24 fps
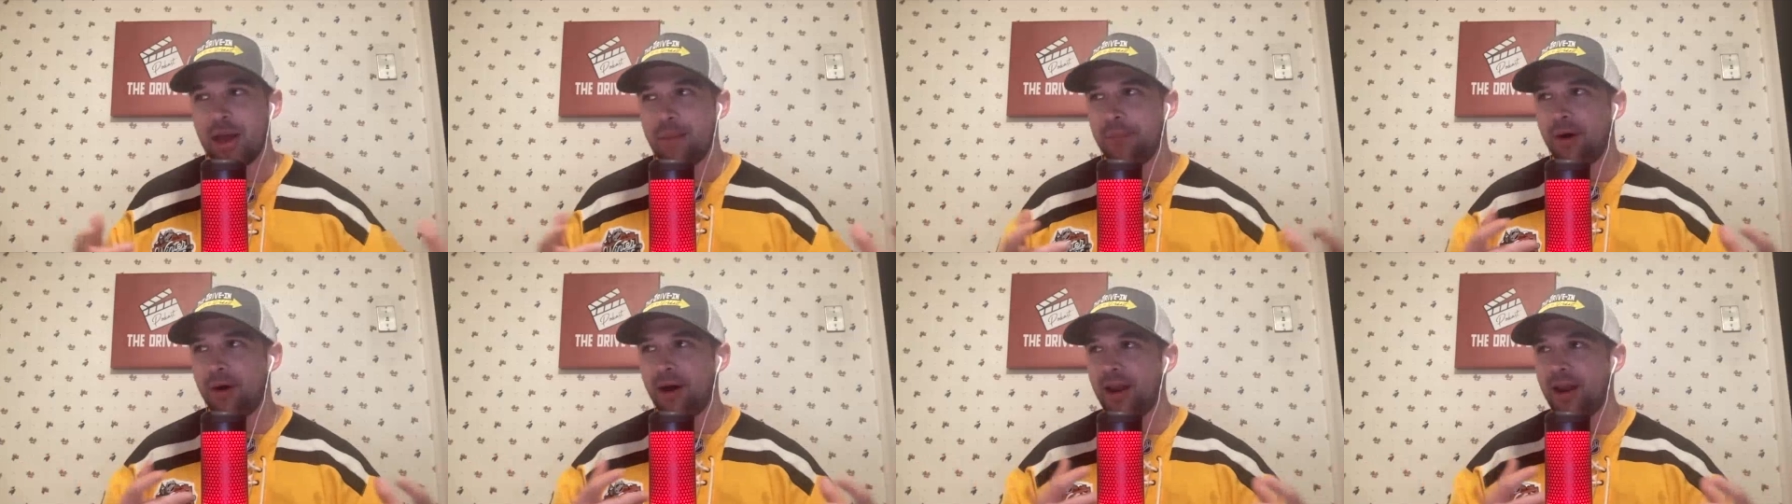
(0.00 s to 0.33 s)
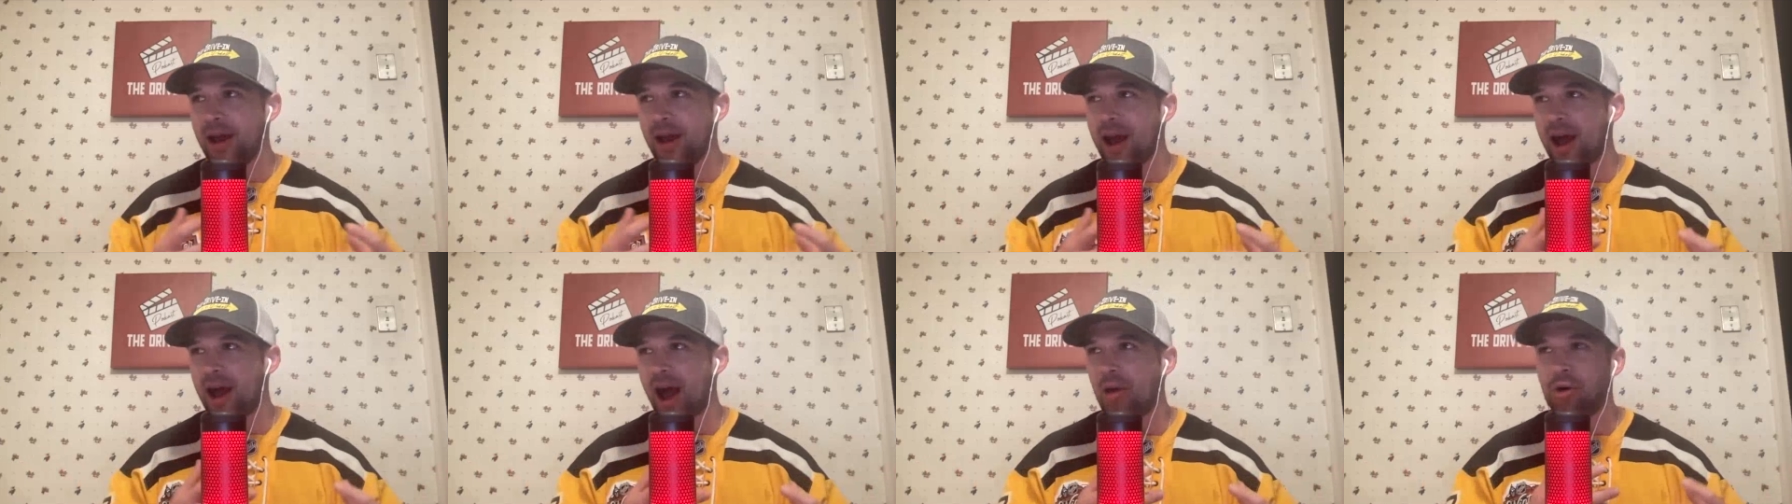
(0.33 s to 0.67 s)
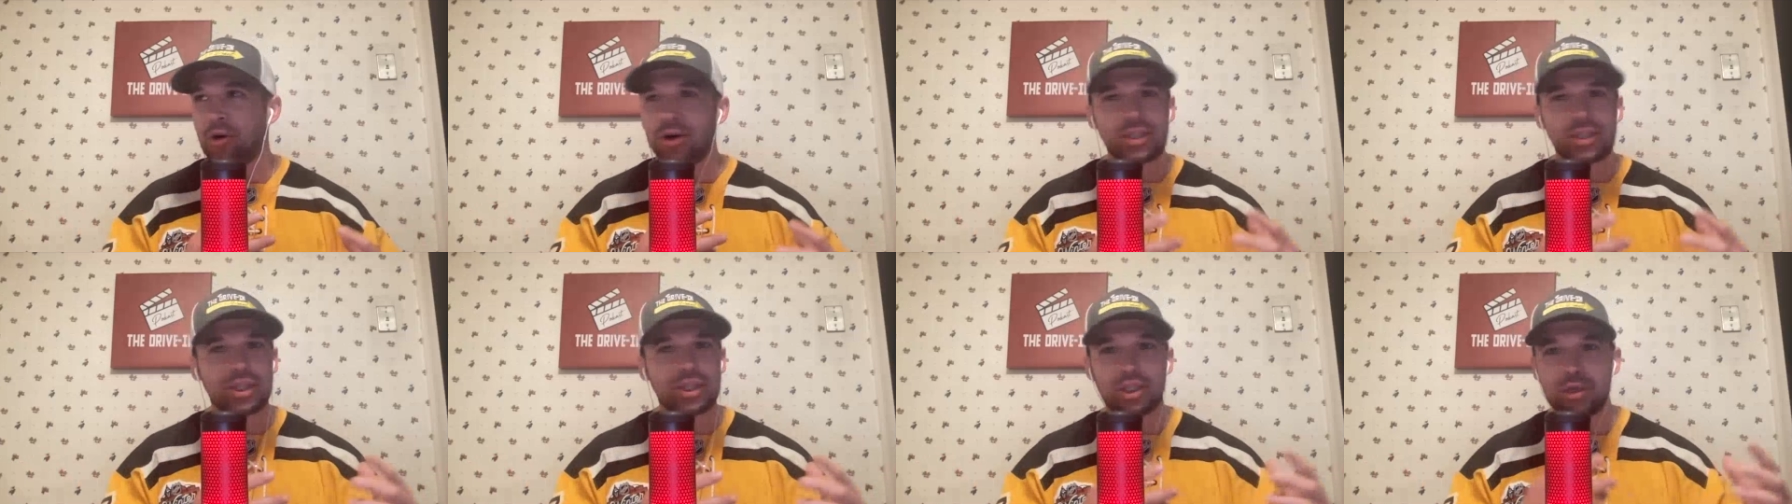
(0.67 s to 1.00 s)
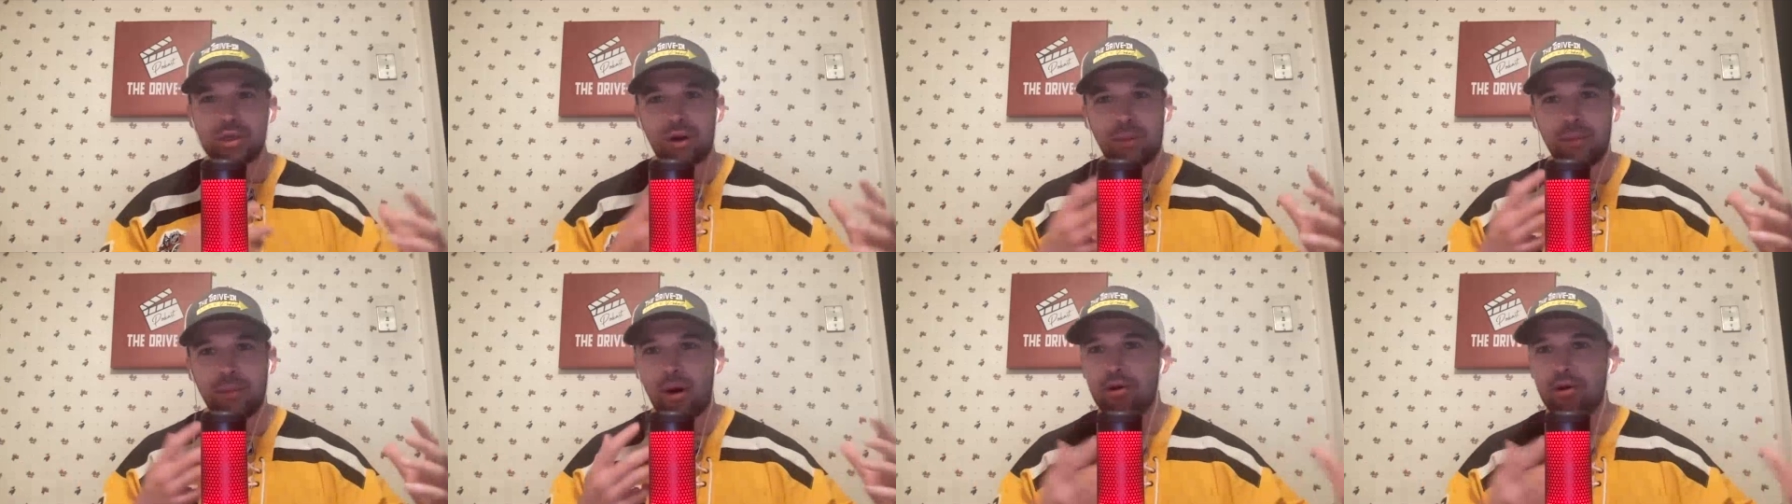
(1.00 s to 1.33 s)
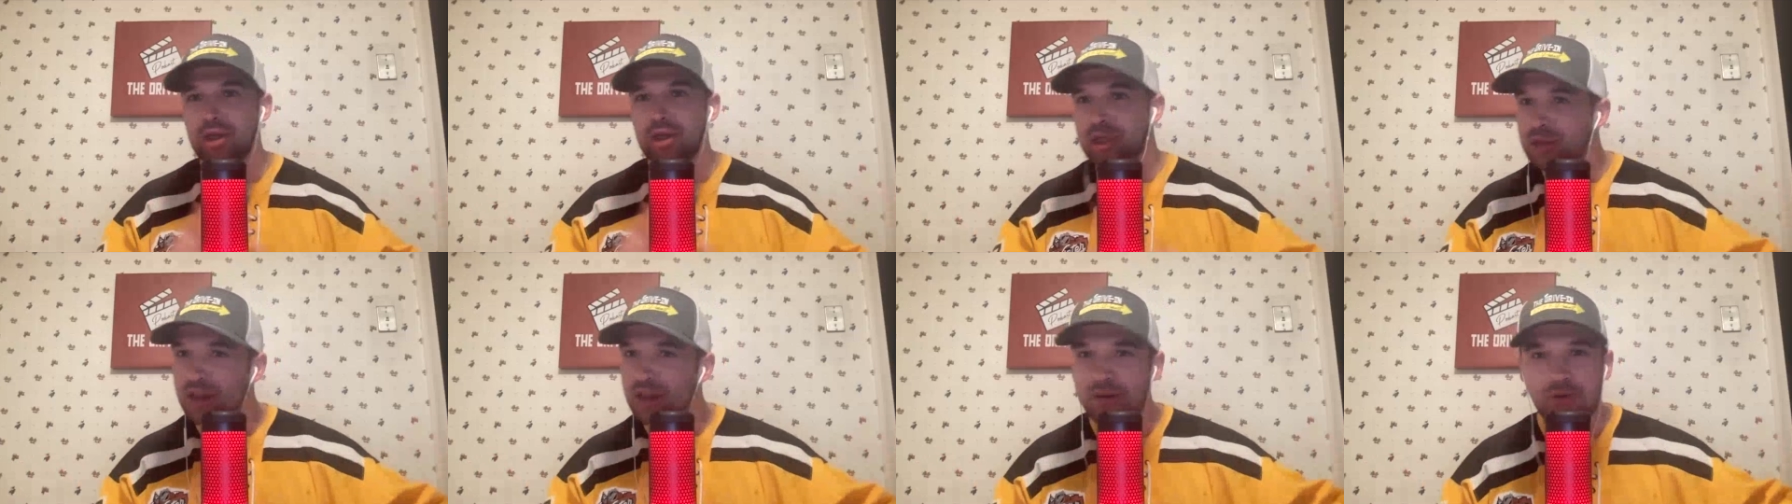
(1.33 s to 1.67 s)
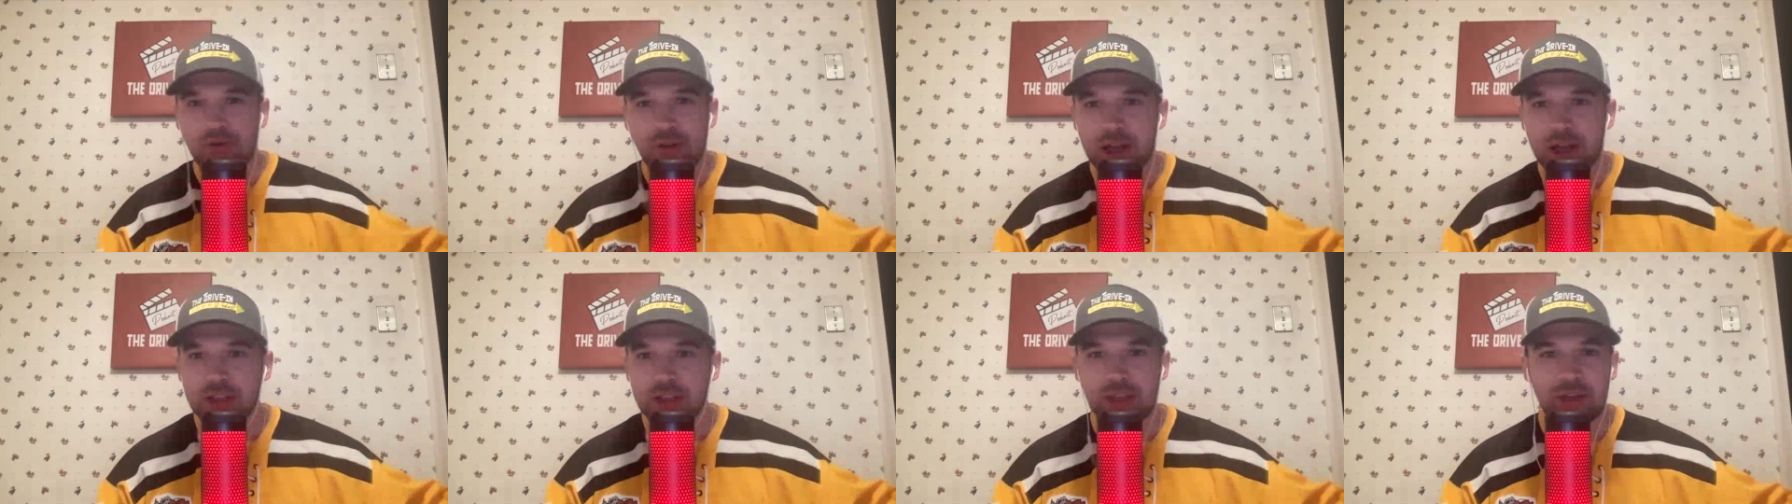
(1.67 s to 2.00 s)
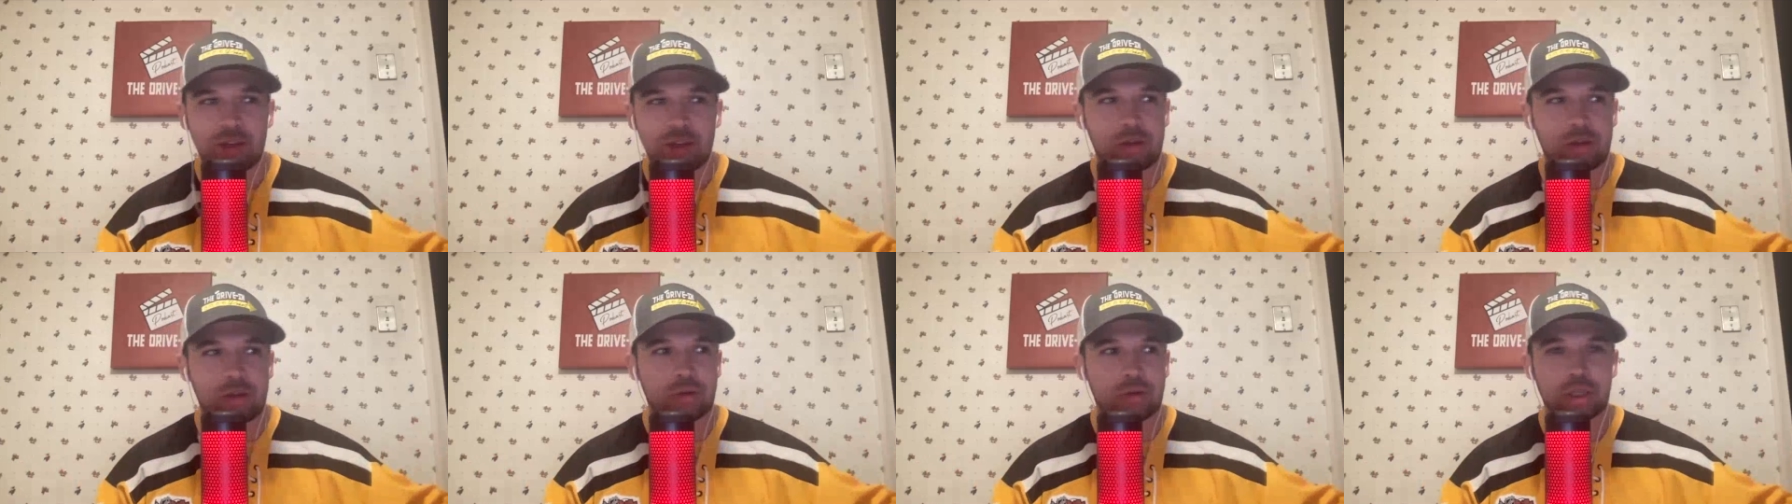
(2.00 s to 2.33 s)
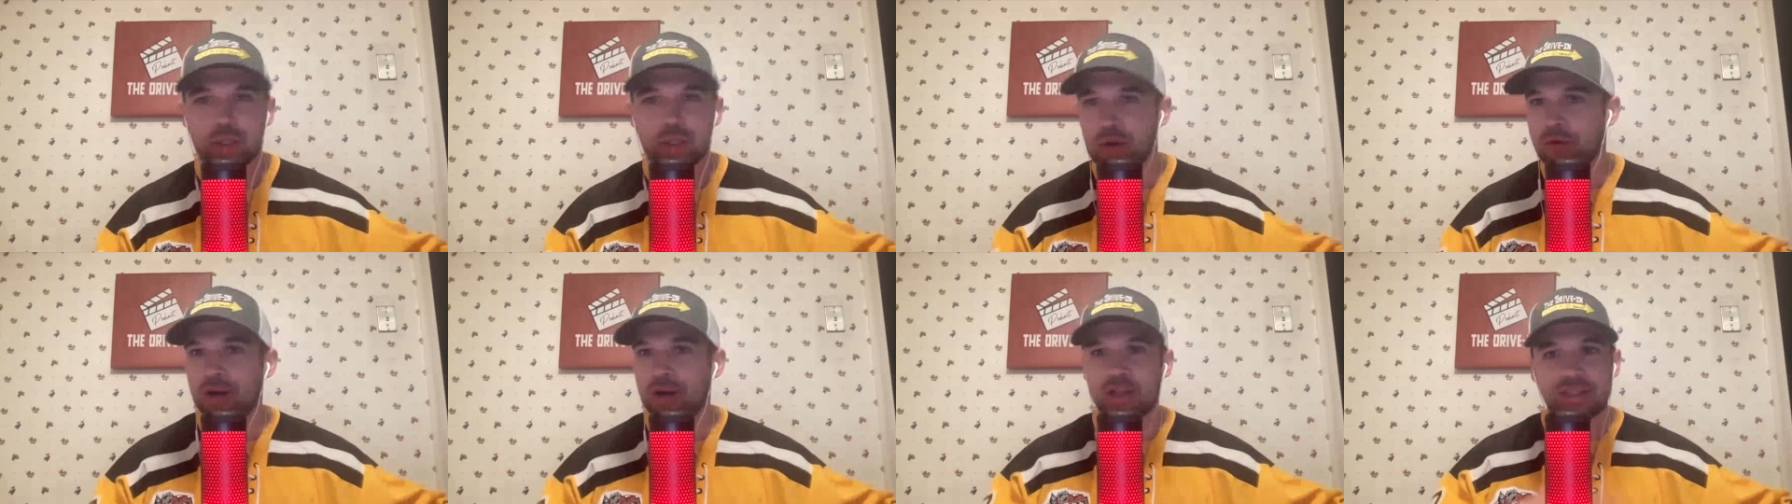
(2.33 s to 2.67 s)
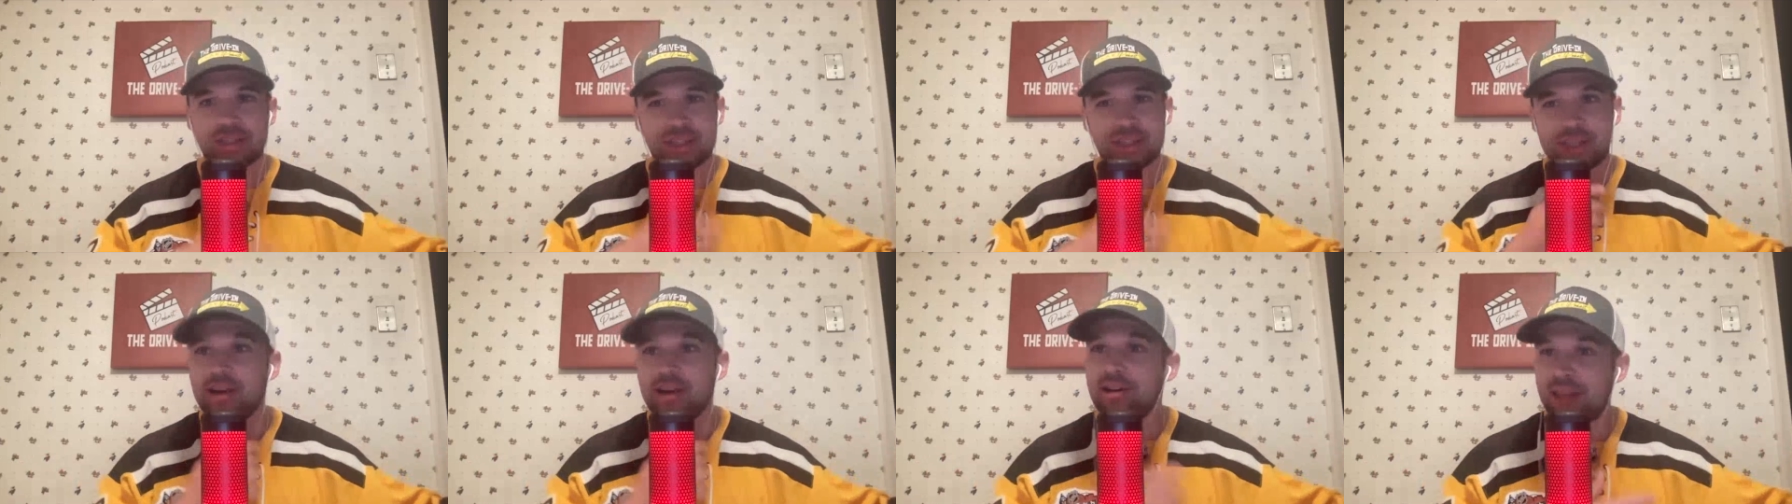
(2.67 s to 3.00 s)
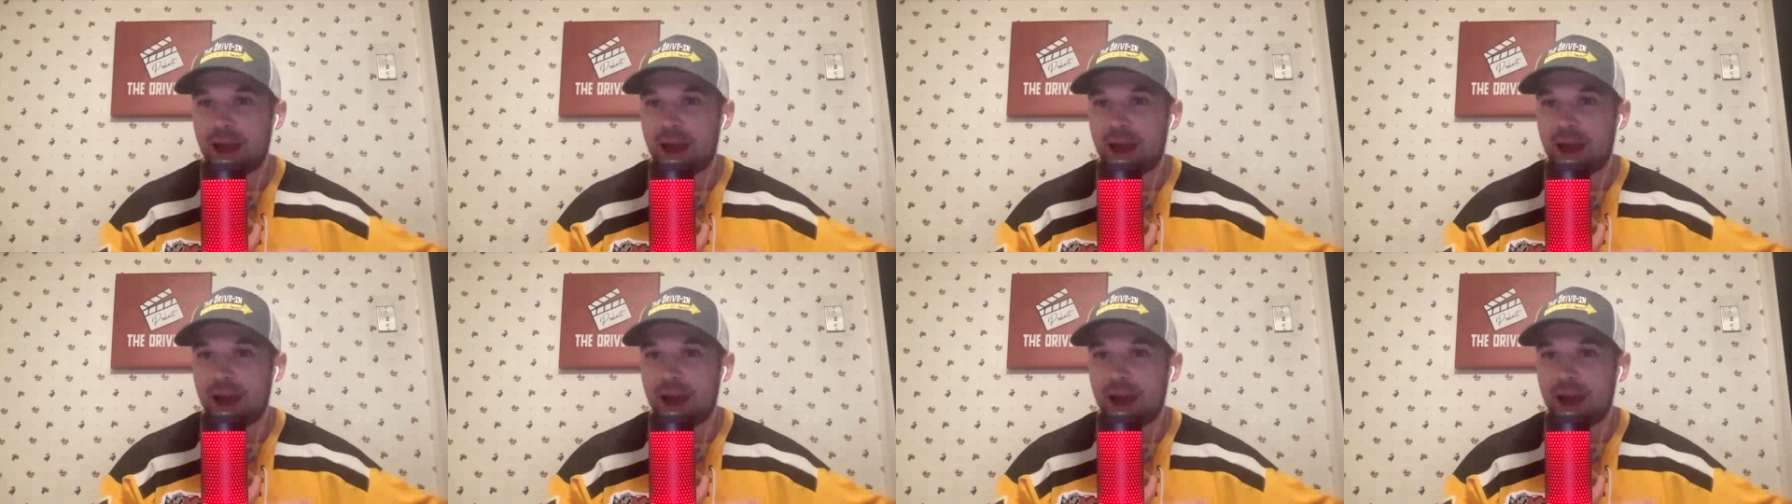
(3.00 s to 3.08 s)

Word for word: But I wasn't too emotionally invested into her story until